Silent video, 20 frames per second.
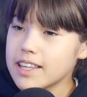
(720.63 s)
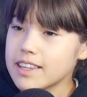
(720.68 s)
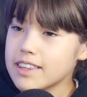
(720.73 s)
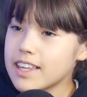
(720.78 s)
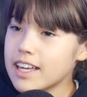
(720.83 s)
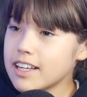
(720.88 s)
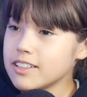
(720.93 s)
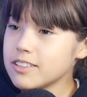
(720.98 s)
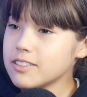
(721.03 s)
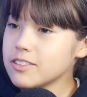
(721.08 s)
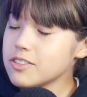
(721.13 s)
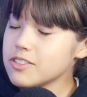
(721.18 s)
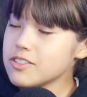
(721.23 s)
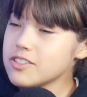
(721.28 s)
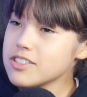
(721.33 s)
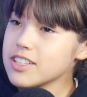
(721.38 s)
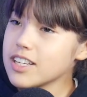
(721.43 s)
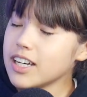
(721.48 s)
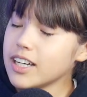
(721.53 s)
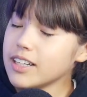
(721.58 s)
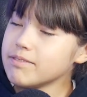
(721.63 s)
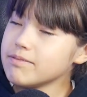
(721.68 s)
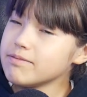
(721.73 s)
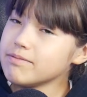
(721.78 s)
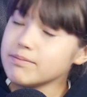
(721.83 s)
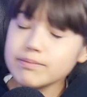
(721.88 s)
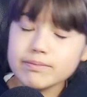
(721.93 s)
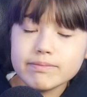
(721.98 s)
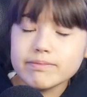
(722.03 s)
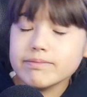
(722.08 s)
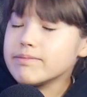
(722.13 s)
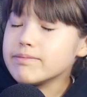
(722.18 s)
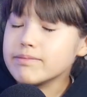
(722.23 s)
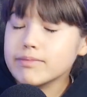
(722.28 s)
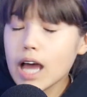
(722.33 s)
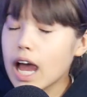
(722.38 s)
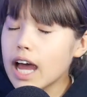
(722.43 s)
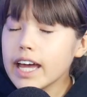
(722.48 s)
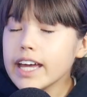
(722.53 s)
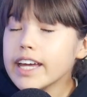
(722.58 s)
Then you're just like,
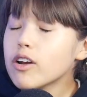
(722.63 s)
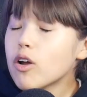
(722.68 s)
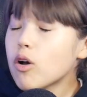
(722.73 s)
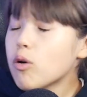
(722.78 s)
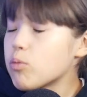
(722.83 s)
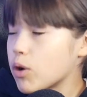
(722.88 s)
it'll